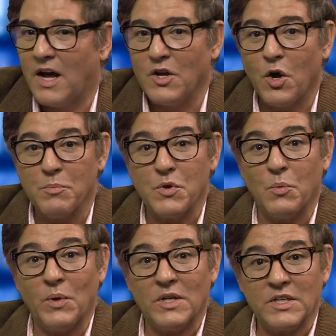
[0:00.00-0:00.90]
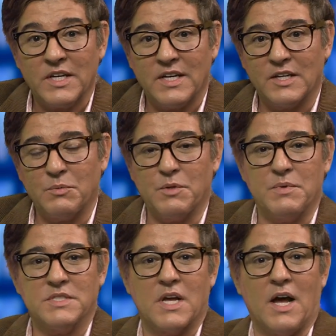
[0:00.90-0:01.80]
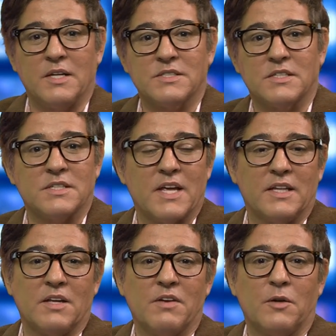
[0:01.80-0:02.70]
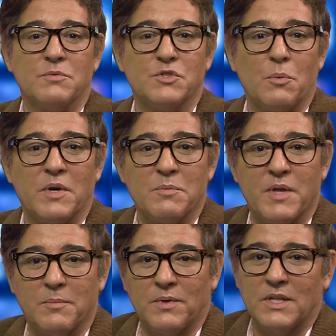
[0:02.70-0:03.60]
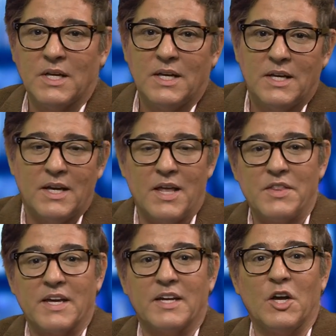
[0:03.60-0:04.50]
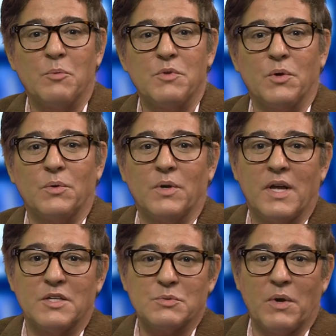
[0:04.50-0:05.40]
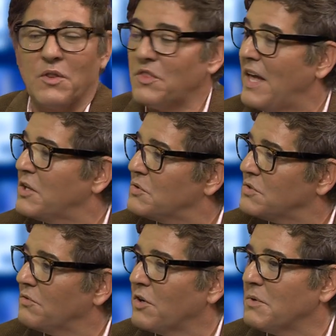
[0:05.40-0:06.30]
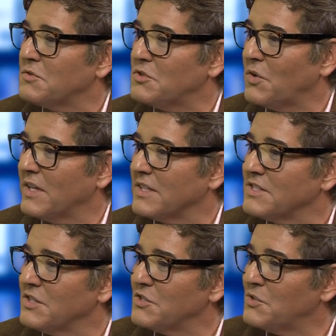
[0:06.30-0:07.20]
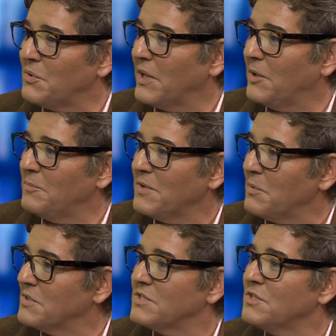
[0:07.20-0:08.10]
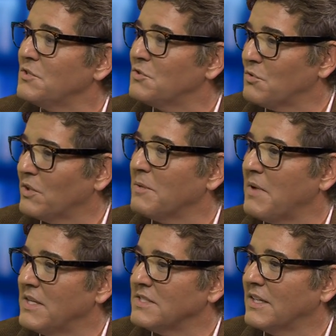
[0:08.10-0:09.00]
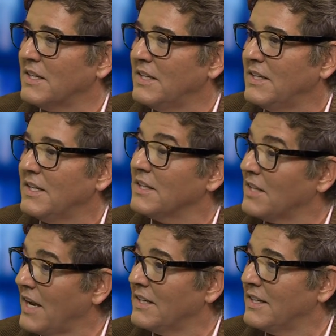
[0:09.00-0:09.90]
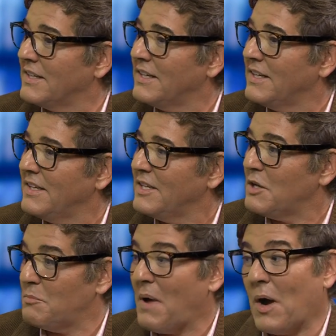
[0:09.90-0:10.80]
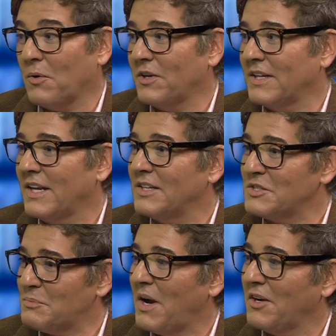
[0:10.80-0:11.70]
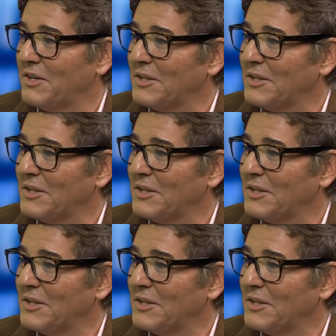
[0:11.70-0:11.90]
I hope you will connect with the Biskinds because, again, they've helped so many people. And they can help you as well. Thank you so very much for joining us in the studio. It was truly amazing, enlightening, empowering, and inspiring.